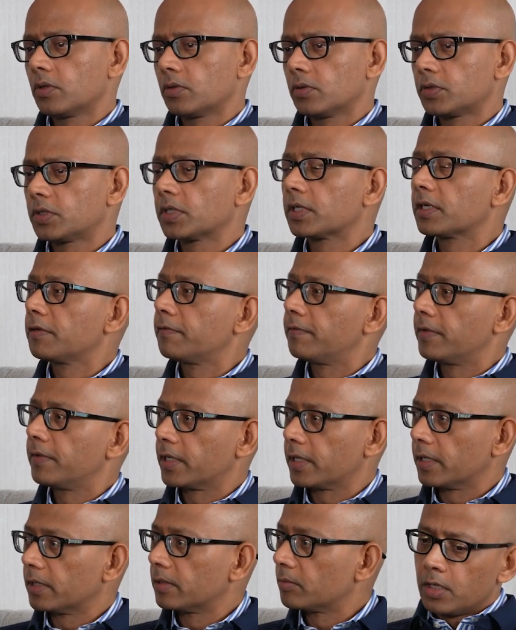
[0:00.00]

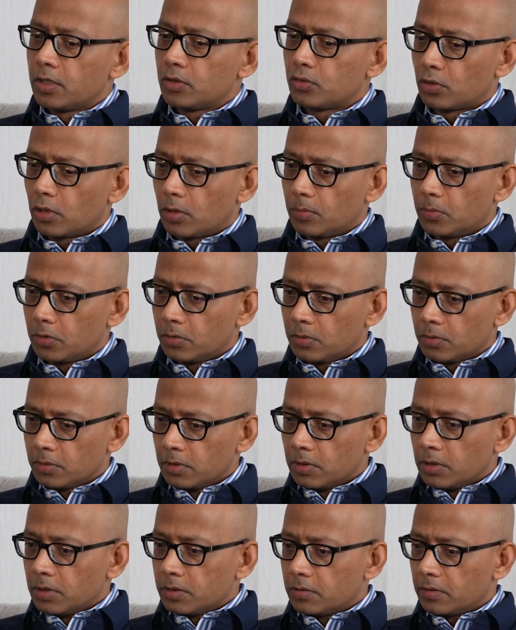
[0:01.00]
significant trouble
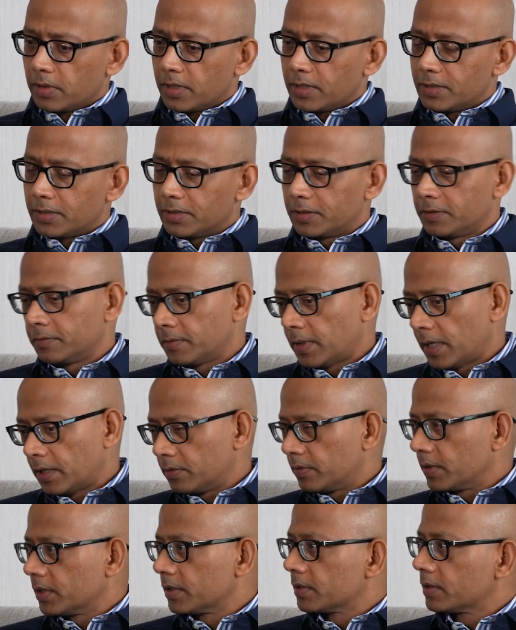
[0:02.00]
trying to
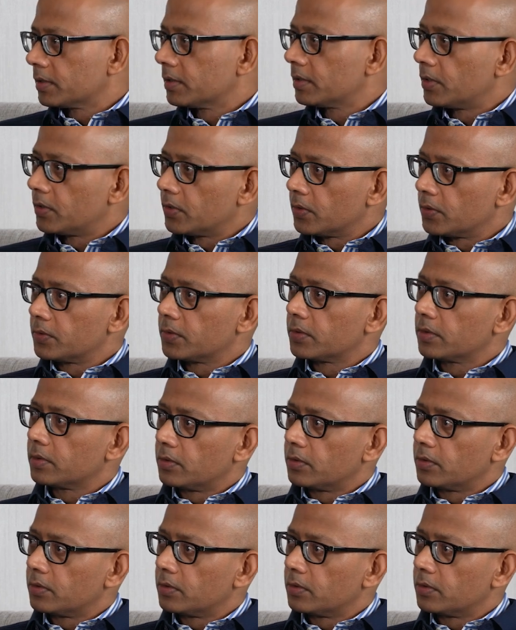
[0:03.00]
address those